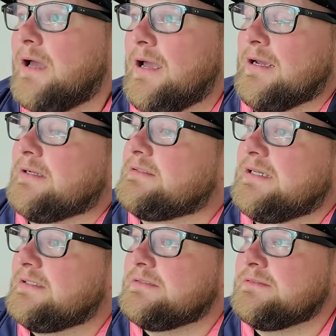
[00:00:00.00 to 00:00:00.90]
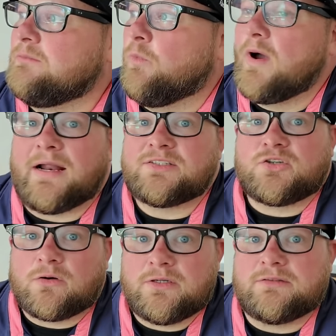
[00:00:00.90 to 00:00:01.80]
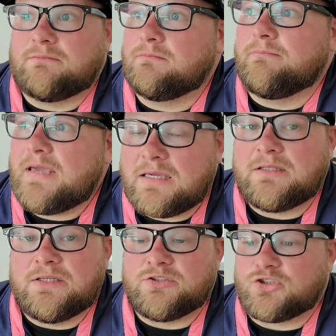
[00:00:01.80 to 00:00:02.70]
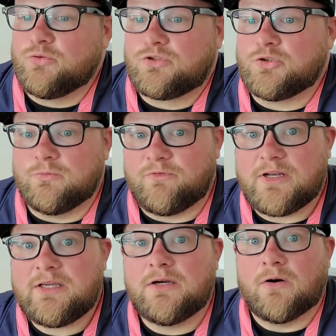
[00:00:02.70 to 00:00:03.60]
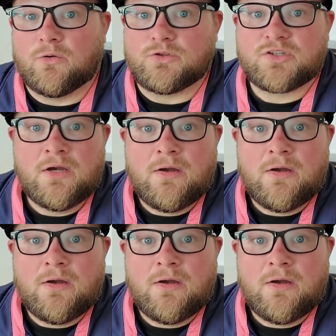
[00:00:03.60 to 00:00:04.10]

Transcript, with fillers: and in when i started making these youtube videos